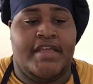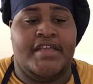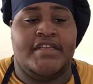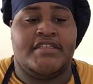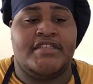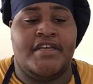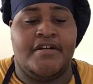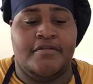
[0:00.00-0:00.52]

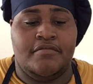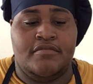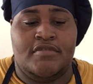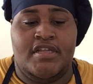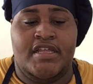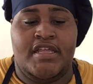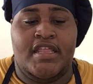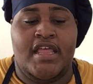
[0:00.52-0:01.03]
except
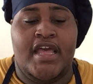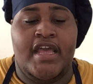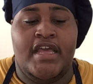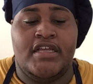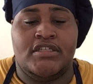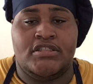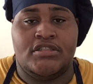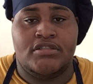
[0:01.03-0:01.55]
it
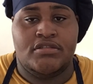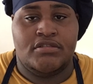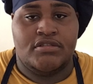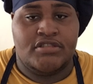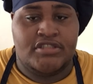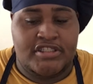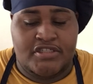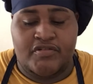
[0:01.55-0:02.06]
has
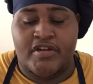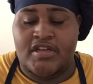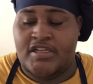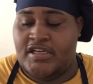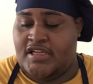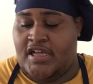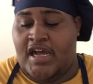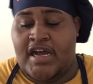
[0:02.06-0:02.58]
Gingerale
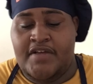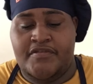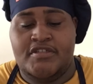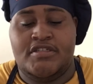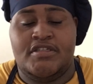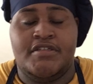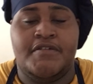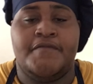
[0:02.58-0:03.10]
in it,
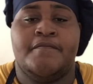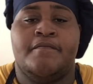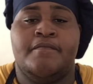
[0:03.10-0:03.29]
obviously.